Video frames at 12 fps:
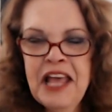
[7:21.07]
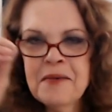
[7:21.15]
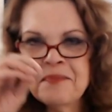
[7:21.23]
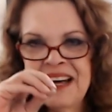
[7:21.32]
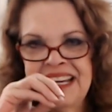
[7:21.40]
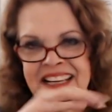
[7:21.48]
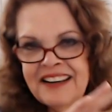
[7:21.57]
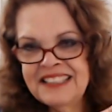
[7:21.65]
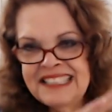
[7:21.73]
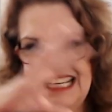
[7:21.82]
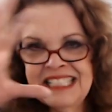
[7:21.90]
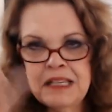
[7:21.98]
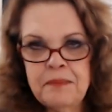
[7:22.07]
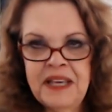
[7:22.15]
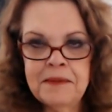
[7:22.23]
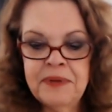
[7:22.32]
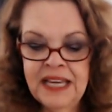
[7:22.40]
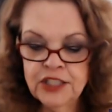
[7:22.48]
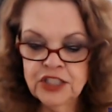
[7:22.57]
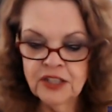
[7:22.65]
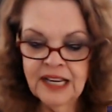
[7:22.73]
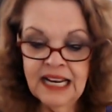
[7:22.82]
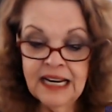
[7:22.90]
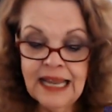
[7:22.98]
But, you know, sees the big picture.
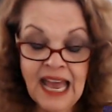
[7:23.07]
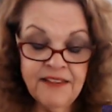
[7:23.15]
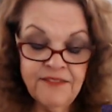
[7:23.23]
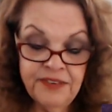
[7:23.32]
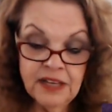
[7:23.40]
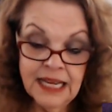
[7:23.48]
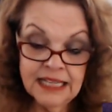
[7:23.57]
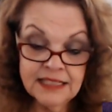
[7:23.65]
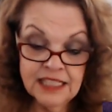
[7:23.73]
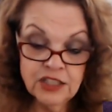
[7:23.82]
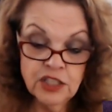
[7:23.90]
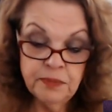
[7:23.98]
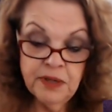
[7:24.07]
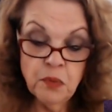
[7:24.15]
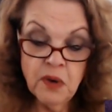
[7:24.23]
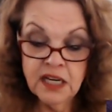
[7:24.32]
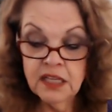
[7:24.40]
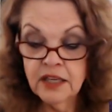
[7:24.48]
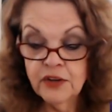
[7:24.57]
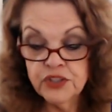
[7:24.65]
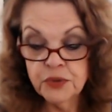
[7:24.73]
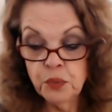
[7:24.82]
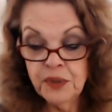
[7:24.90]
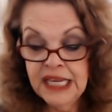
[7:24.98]
And I feel like this could be one of
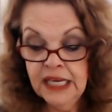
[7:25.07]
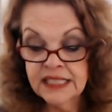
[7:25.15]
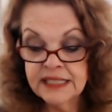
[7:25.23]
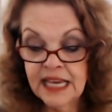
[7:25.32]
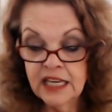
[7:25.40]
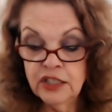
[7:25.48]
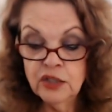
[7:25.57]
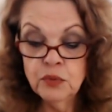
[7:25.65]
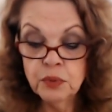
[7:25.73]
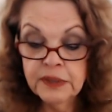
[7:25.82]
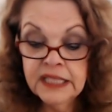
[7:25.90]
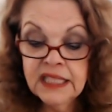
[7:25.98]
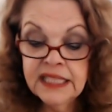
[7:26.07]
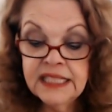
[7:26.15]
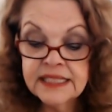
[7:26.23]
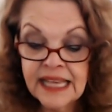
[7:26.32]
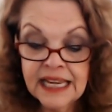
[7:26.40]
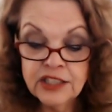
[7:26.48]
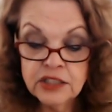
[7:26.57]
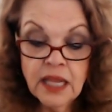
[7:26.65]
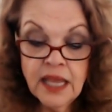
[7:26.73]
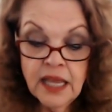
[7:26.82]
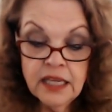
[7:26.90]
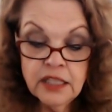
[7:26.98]
those weeks that you really set,
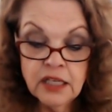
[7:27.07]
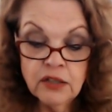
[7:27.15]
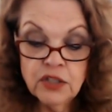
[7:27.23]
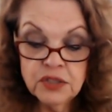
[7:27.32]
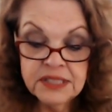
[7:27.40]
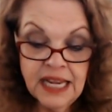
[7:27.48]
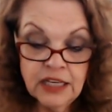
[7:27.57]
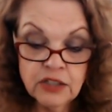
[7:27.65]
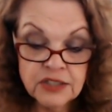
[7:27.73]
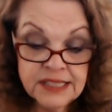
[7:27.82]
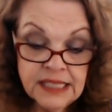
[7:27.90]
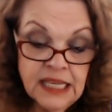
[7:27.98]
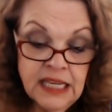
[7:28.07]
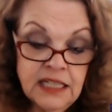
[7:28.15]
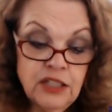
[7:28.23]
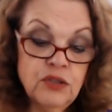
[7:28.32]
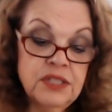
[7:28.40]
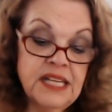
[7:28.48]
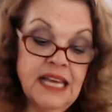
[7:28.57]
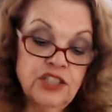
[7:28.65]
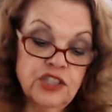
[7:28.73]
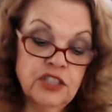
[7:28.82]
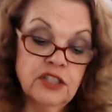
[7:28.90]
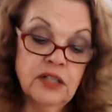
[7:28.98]
you know, you set your seed, you
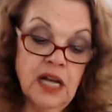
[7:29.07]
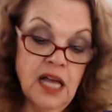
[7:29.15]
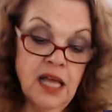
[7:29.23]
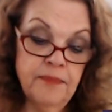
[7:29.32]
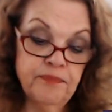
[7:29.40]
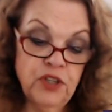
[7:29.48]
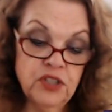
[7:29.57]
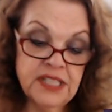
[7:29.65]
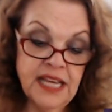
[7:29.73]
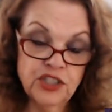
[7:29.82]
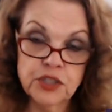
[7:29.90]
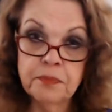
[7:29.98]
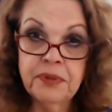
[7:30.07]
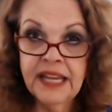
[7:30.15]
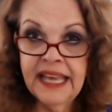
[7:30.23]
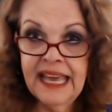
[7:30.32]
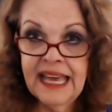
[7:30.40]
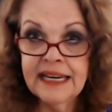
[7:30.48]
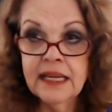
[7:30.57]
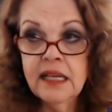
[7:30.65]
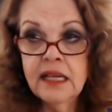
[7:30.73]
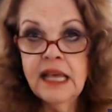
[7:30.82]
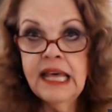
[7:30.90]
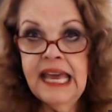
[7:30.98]
set your plan.
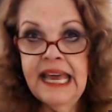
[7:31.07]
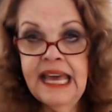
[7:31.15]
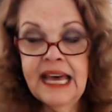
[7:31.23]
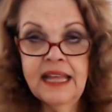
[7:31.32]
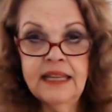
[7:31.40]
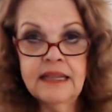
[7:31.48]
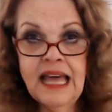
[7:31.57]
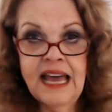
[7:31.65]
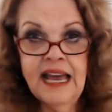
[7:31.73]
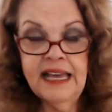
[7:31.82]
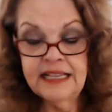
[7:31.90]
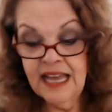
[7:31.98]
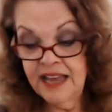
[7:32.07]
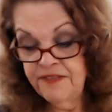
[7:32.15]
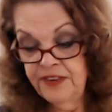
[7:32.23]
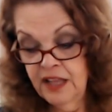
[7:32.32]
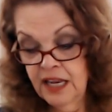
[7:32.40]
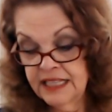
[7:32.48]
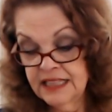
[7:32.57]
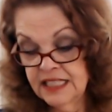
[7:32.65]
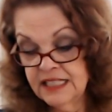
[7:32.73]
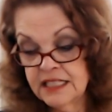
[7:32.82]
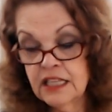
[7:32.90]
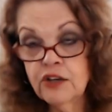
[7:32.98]
And I feel like
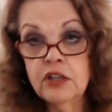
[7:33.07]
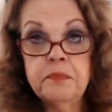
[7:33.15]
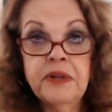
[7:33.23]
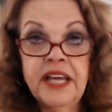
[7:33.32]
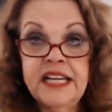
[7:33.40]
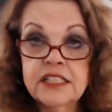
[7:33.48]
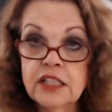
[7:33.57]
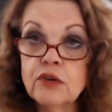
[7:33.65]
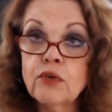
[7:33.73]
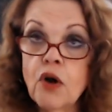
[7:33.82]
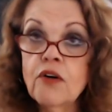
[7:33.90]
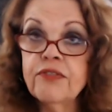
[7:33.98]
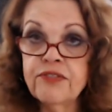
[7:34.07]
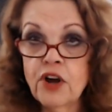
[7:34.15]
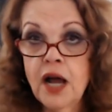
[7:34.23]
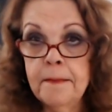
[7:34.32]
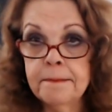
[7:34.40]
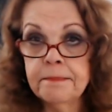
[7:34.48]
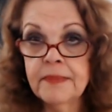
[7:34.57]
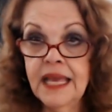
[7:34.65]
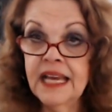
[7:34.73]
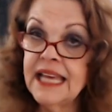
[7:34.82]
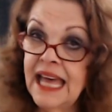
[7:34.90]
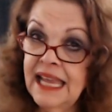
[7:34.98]
this is a good place to grow from.
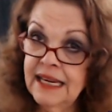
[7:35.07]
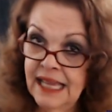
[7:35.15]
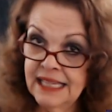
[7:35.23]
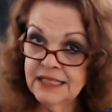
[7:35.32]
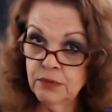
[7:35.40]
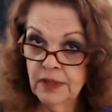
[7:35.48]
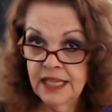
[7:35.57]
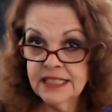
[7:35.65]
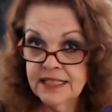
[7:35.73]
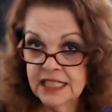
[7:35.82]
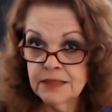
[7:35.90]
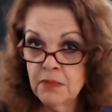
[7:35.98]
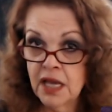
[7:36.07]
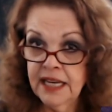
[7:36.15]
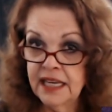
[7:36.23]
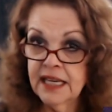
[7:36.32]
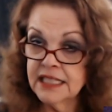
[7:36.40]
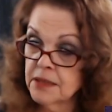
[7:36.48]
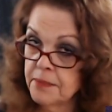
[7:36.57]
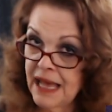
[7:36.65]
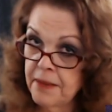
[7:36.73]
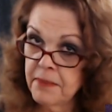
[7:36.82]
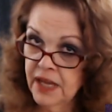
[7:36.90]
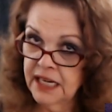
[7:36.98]
Again, it's this money. It's
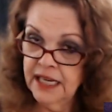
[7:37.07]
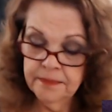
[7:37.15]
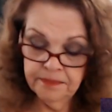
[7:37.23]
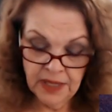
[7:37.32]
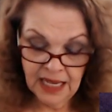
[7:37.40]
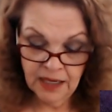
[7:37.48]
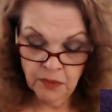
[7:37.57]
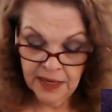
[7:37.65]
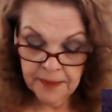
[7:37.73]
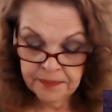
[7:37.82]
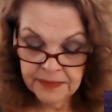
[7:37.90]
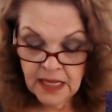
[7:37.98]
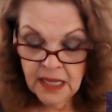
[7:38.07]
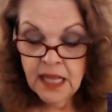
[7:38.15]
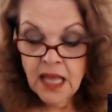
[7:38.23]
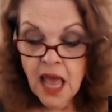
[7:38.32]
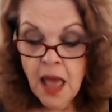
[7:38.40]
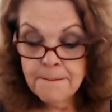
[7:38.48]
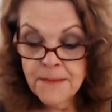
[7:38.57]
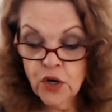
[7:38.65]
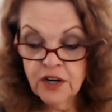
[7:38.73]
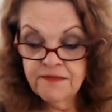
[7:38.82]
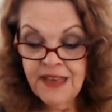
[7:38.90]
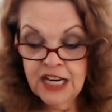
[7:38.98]
about money anyway.
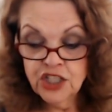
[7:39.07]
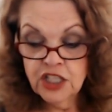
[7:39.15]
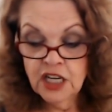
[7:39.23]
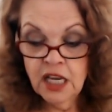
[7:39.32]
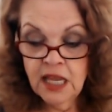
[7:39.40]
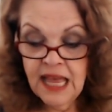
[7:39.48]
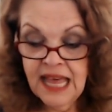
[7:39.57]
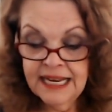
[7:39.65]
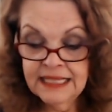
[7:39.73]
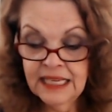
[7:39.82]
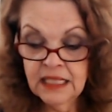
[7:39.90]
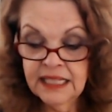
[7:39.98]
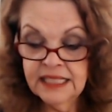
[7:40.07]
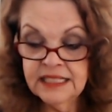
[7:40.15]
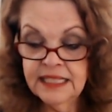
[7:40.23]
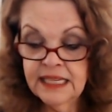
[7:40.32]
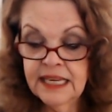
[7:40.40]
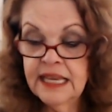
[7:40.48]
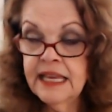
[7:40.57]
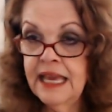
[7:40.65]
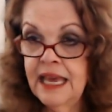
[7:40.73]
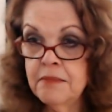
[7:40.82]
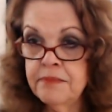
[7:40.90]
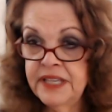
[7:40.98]
Motivational, idealistic,
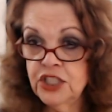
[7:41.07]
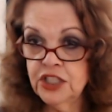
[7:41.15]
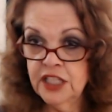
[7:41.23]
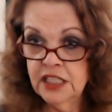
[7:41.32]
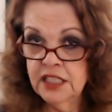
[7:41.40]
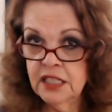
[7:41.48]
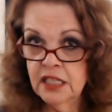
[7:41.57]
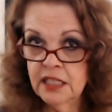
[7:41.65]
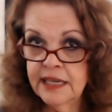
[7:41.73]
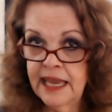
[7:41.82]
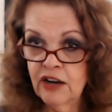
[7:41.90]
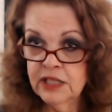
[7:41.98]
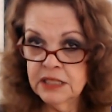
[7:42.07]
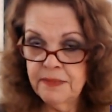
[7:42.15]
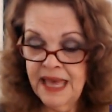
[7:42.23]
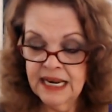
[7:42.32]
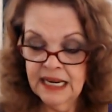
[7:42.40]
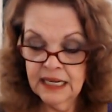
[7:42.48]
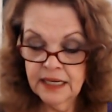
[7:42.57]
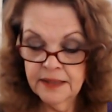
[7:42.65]
ambitious, charismatic.